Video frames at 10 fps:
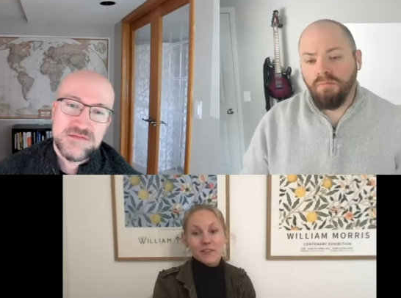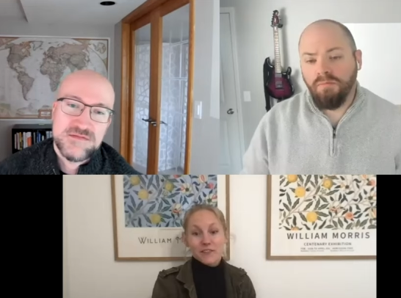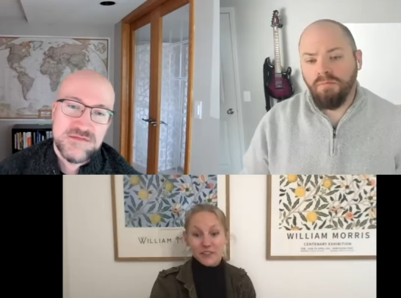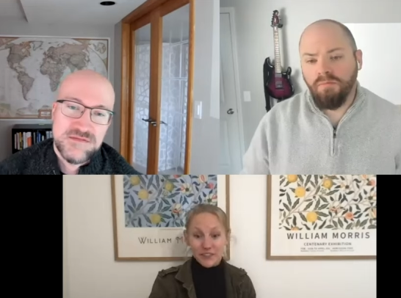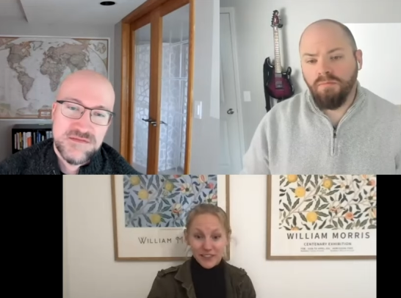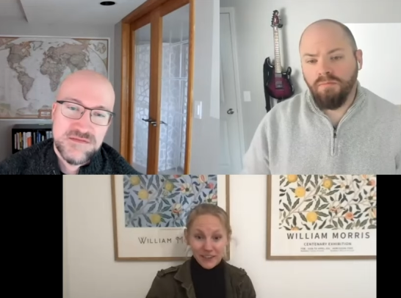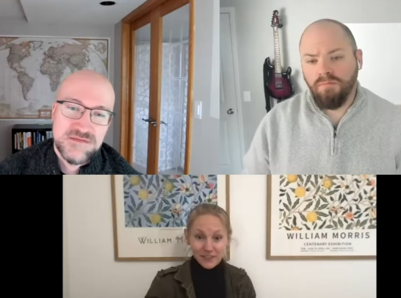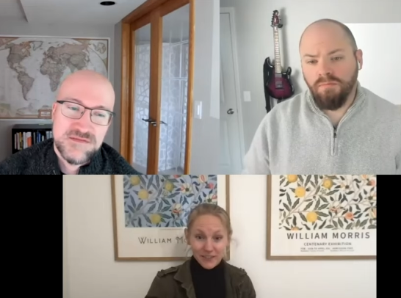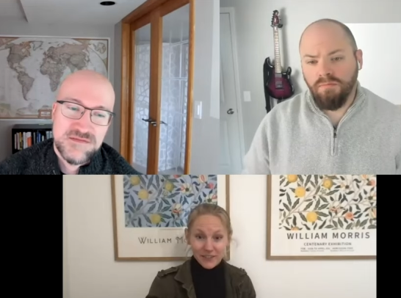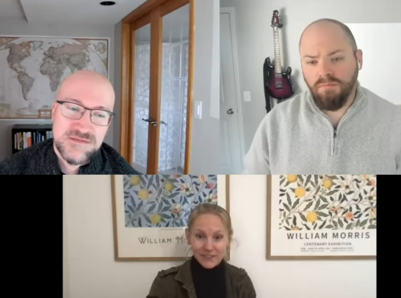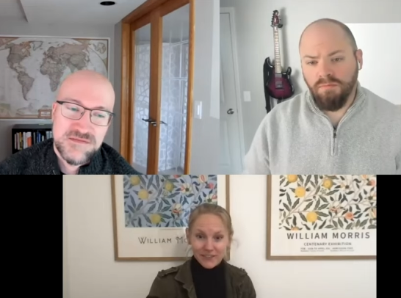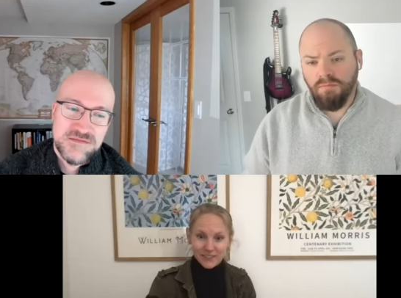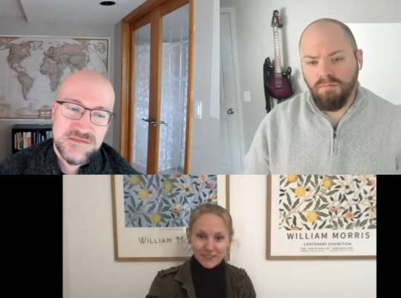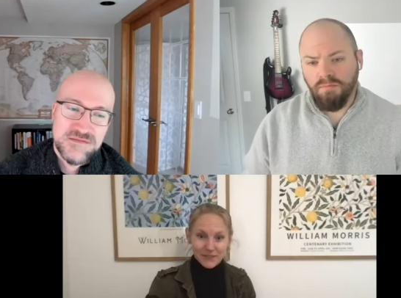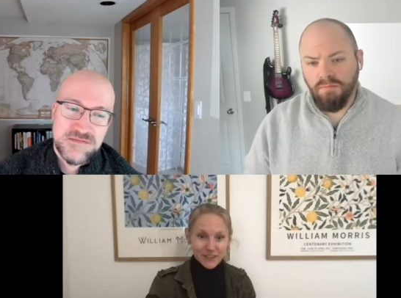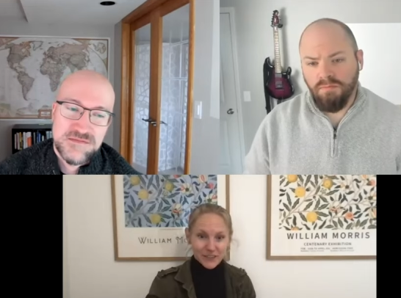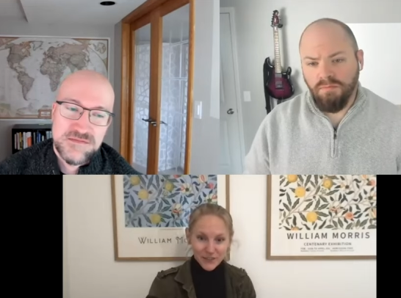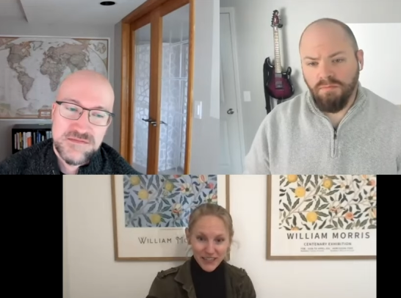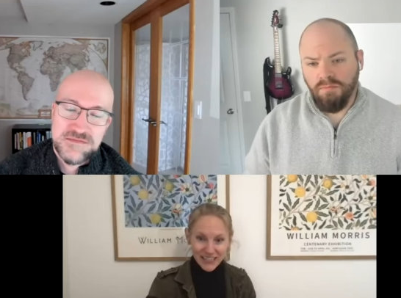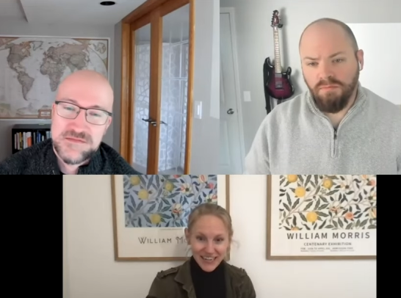Speaker 1: first off, the video
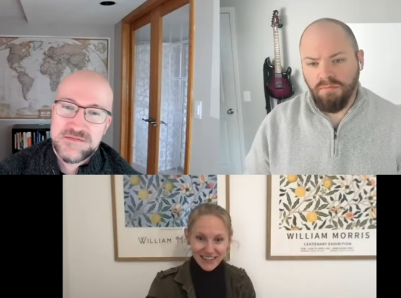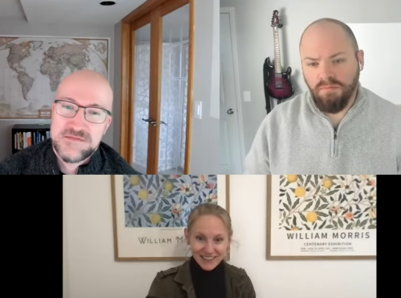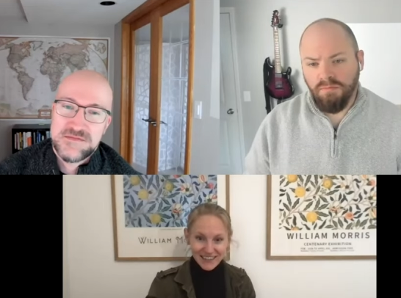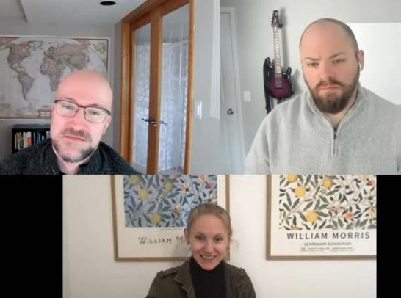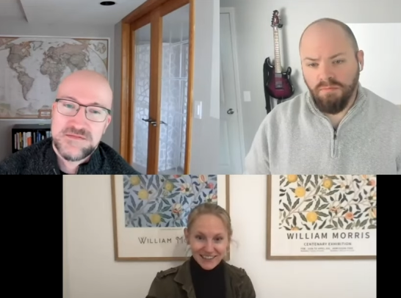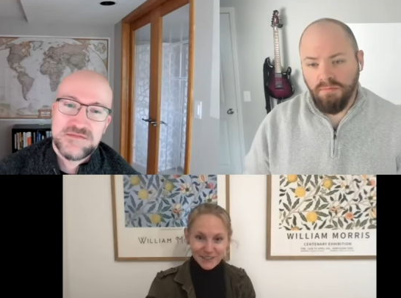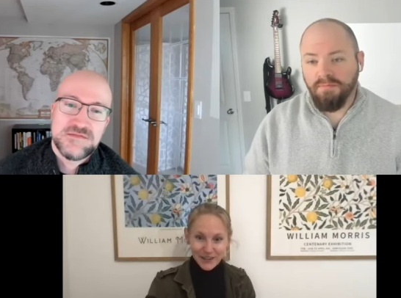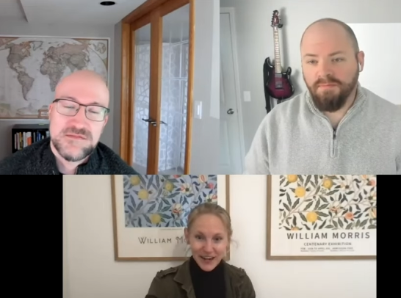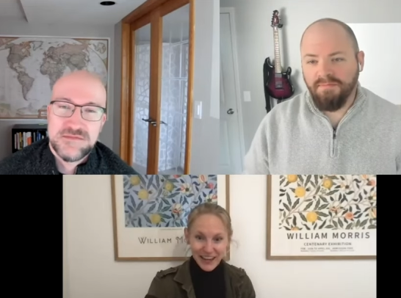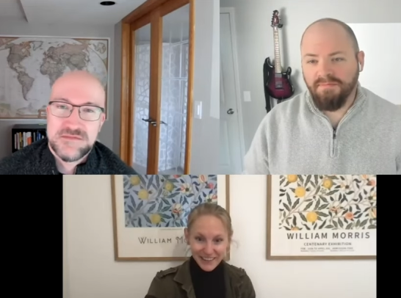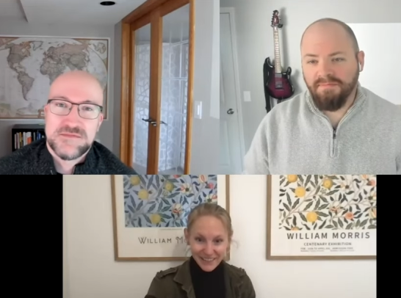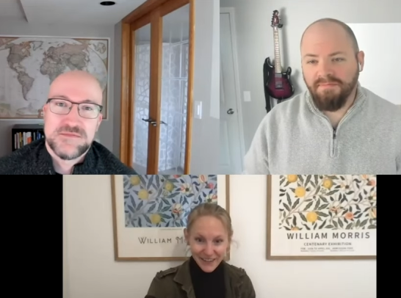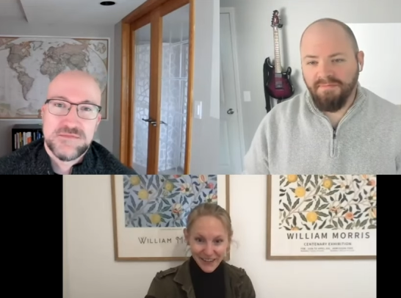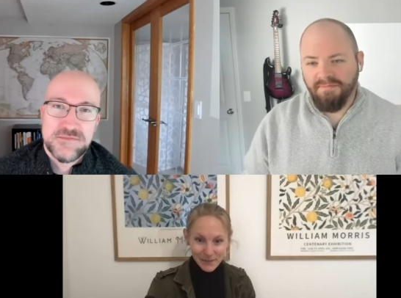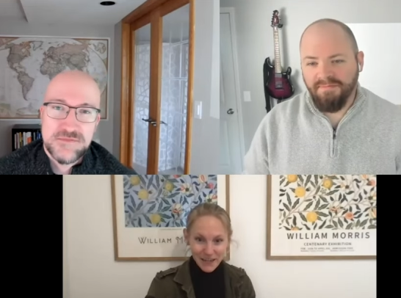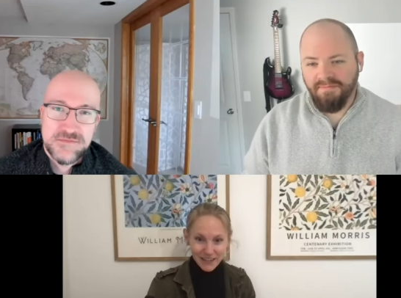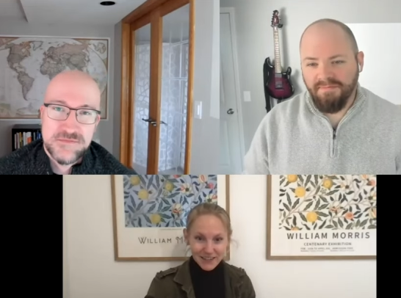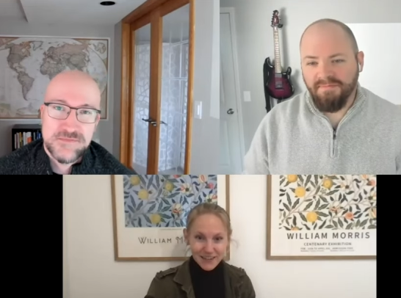is fantastic, so highly mm. recommend.